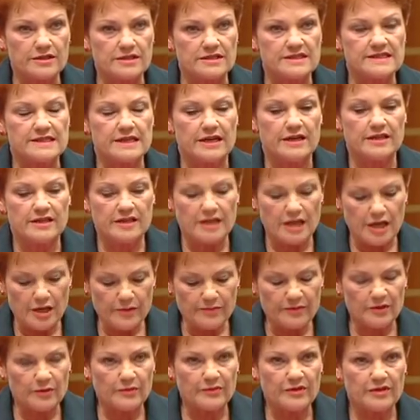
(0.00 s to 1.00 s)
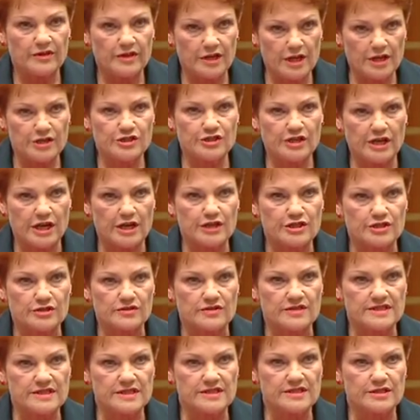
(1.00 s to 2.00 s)
instead of keeping them in the
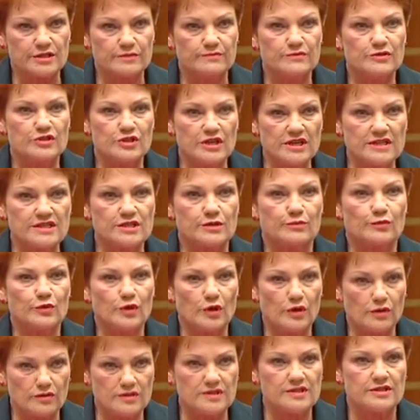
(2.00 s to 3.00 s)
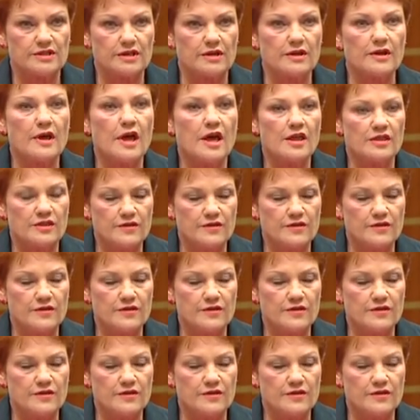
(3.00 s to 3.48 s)
educational system just to bolster